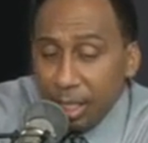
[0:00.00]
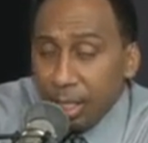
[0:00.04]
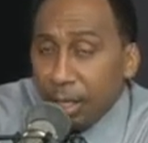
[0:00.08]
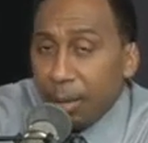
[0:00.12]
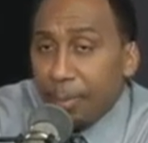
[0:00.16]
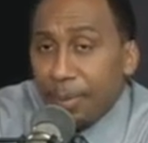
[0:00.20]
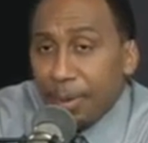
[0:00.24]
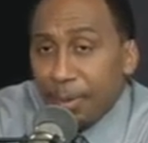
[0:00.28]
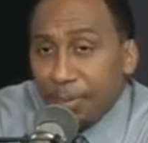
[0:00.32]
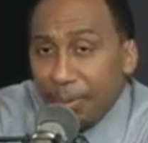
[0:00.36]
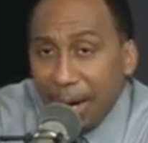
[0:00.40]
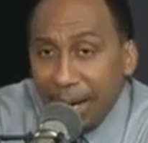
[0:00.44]

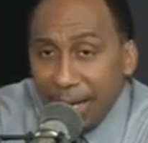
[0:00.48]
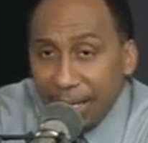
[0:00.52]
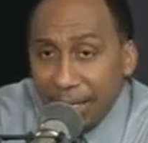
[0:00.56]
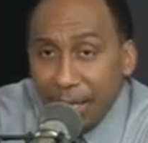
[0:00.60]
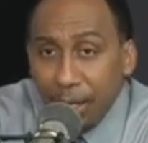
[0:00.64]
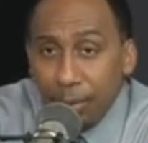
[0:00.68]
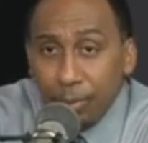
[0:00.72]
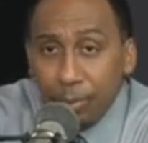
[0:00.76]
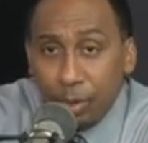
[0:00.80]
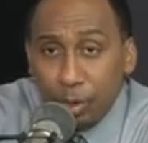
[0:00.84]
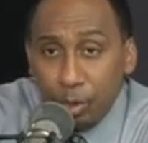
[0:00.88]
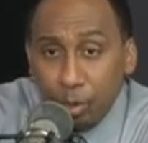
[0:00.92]
He'll be right
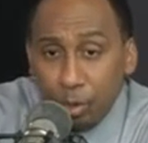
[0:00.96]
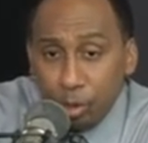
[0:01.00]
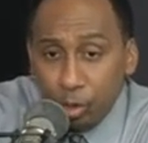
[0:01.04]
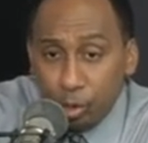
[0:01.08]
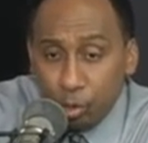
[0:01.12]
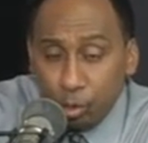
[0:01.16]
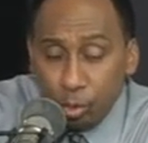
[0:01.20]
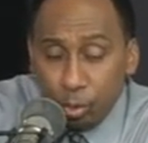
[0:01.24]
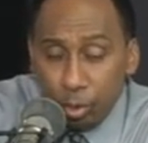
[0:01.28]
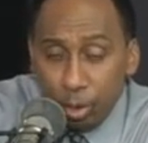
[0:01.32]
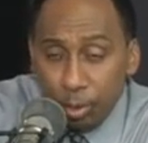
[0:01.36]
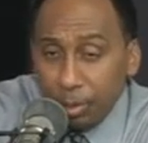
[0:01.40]
here with
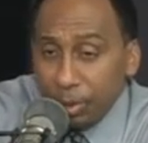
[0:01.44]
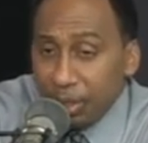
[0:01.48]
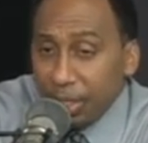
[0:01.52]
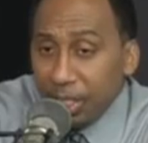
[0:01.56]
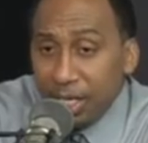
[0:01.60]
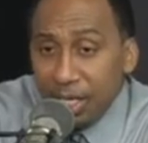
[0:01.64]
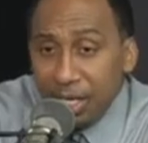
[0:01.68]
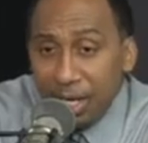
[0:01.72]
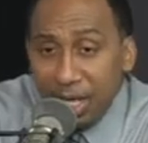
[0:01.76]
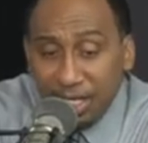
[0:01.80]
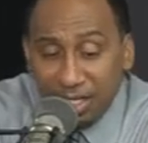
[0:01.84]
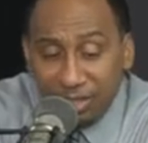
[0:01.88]
yours truly
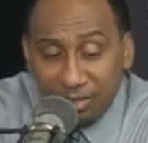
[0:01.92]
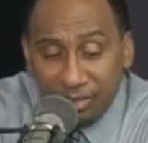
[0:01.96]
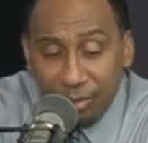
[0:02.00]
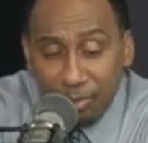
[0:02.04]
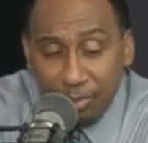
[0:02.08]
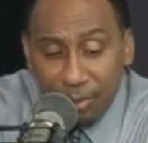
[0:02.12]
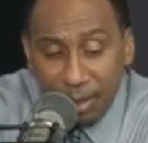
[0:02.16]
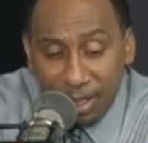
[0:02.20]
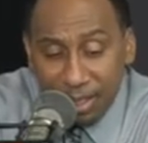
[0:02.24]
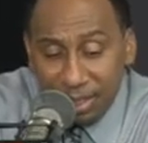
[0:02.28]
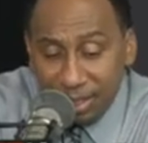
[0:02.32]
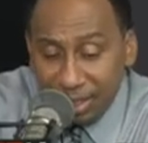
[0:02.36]
within the next
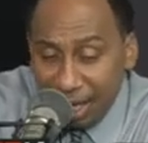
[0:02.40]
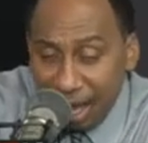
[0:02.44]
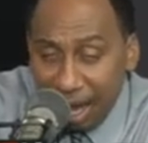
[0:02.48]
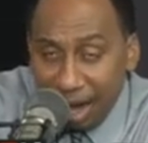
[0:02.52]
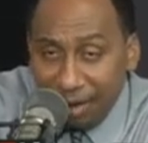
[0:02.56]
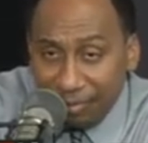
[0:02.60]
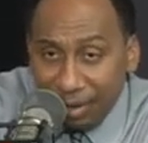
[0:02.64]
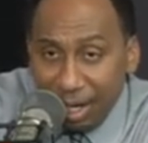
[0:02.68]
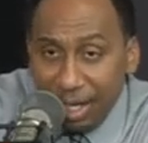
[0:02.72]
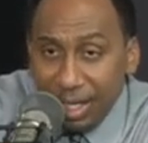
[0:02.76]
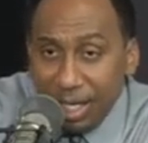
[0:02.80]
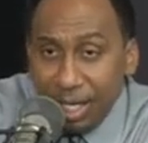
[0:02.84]
few minutes,
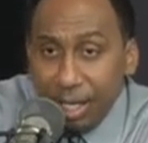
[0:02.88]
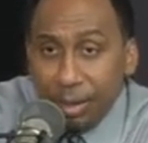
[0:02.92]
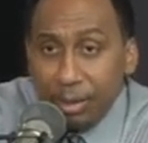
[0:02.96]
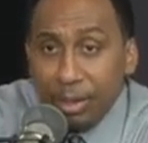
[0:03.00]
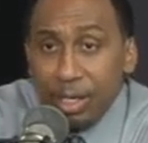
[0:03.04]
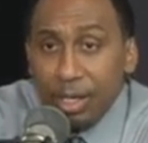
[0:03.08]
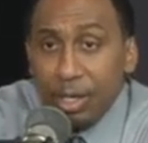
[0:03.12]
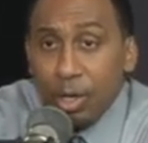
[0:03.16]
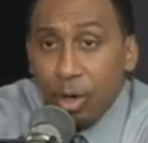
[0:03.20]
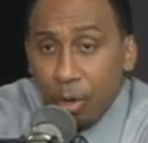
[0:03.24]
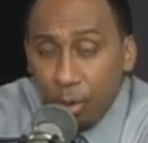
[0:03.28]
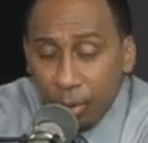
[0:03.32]
live right
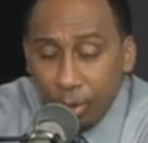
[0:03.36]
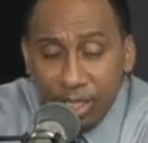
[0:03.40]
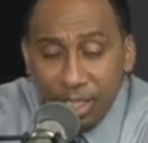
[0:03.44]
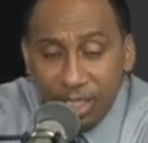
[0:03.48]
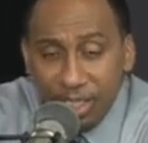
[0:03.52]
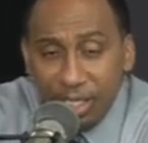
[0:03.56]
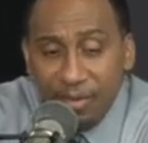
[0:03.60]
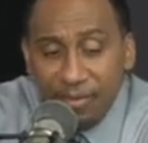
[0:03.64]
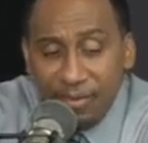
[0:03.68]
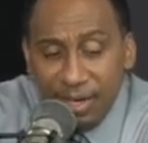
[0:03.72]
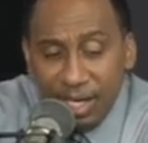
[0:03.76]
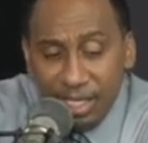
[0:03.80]
here on
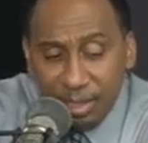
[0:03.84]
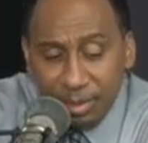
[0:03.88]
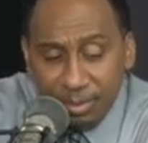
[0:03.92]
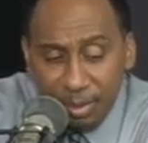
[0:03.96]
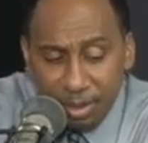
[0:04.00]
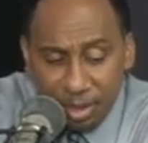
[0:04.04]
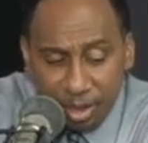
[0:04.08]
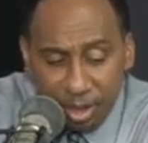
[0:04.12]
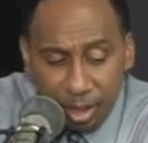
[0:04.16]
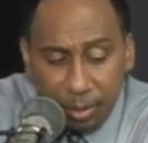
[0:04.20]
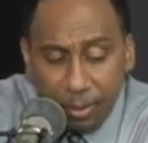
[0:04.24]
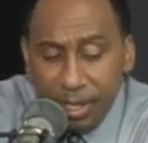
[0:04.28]
the Stephen A.
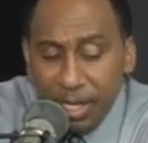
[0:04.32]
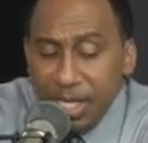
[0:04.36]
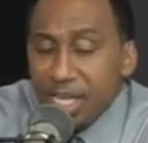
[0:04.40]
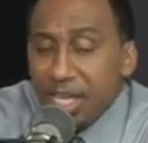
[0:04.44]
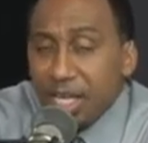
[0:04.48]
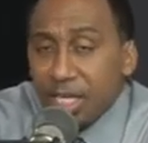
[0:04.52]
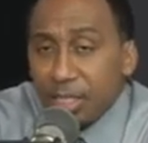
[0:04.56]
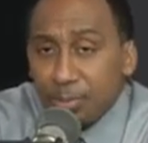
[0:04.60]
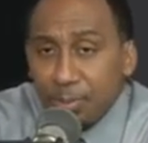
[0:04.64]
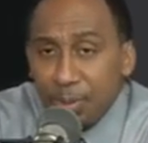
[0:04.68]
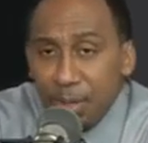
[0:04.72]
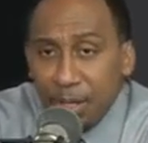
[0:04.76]
Smith Show,
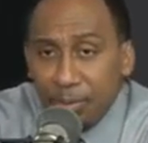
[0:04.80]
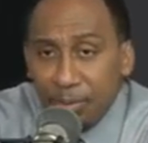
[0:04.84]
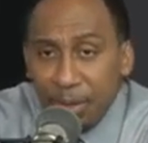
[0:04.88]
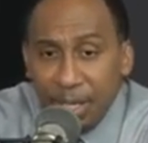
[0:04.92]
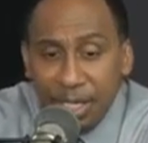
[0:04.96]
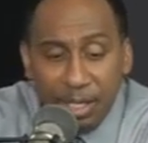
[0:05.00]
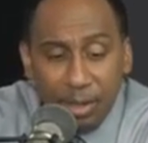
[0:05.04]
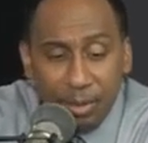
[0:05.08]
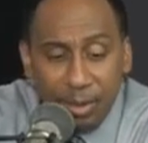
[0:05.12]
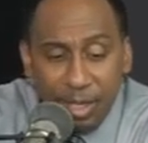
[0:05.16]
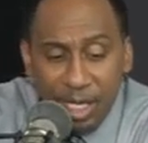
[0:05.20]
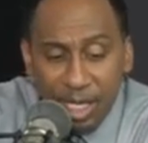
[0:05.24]
ESPN
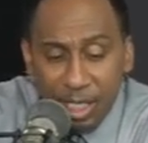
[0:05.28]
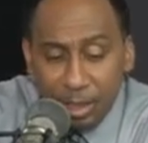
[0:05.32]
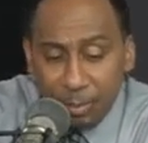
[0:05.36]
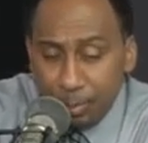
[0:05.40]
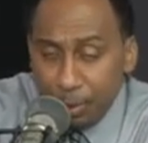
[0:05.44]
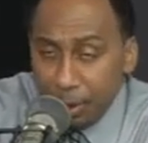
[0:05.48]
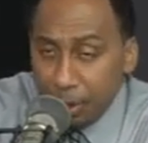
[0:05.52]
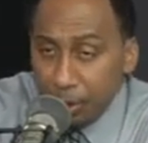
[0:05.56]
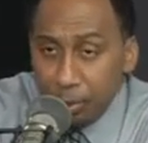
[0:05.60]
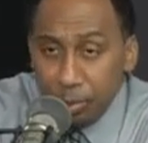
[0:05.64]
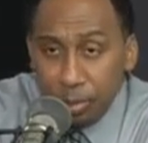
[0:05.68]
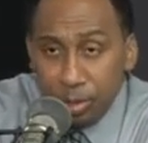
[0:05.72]
Radio,
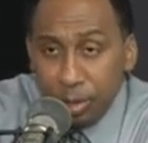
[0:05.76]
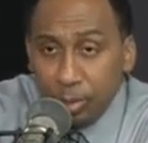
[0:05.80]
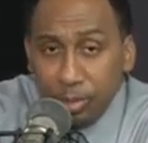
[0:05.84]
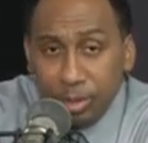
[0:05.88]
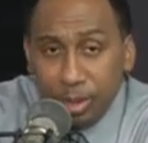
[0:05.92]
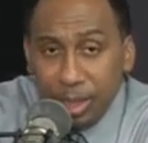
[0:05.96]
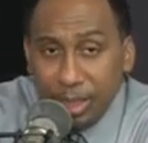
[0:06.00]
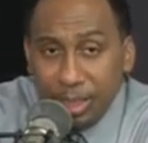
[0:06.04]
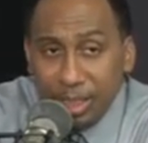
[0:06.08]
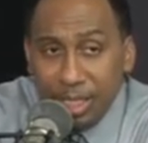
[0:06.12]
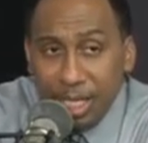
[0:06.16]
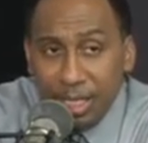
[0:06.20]
ESPN News.
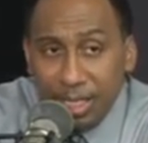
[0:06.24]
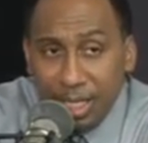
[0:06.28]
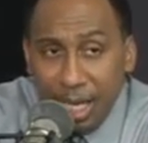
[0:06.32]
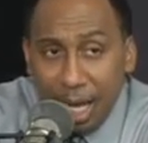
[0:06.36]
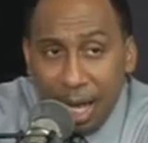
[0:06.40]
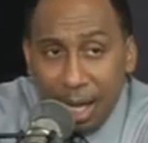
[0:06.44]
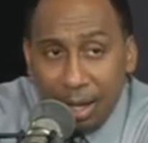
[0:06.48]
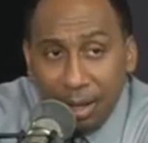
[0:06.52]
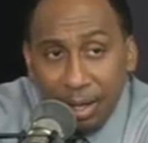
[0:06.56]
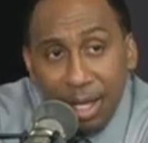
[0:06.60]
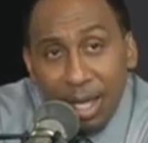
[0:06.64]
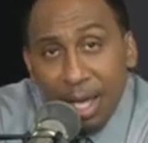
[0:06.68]
Don't touch that
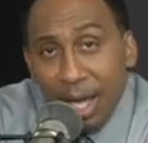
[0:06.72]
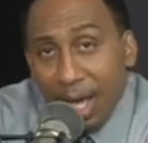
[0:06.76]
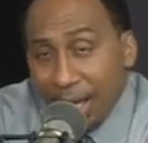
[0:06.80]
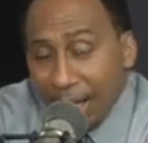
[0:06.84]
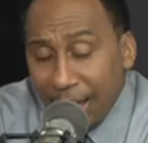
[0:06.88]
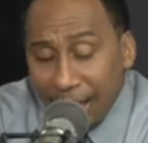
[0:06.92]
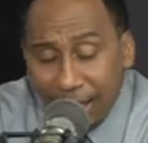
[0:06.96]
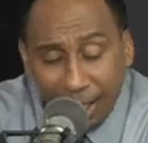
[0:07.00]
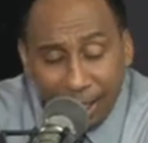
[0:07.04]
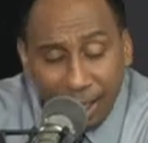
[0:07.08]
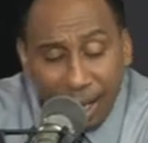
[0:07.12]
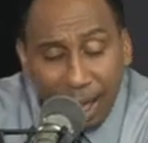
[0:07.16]
dial.
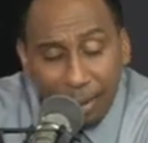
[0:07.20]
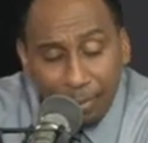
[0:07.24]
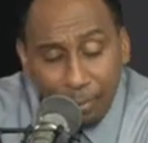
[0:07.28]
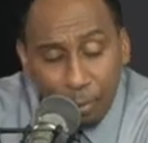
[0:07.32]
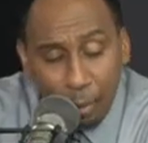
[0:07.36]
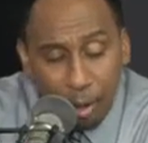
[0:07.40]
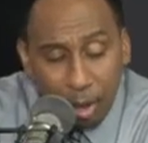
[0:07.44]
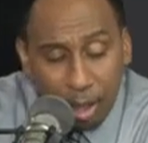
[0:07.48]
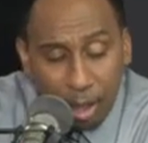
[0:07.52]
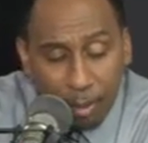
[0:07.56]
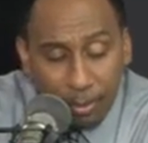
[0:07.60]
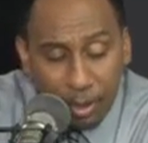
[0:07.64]
I got a lot
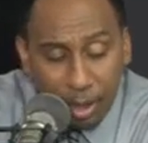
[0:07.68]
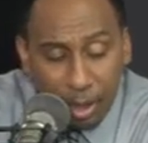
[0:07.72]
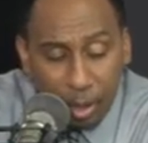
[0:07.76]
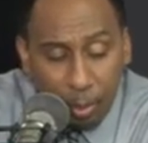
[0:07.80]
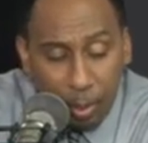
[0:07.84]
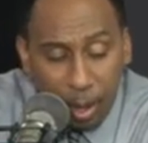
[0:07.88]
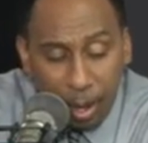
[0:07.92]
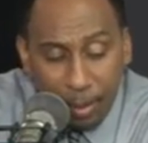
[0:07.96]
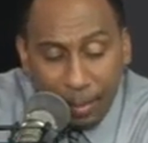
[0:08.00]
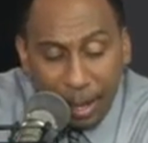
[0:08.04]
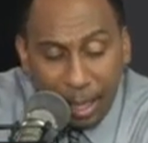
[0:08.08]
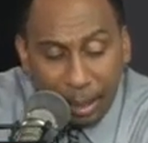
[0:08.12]
more coming
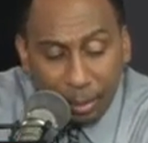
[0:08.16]
your way.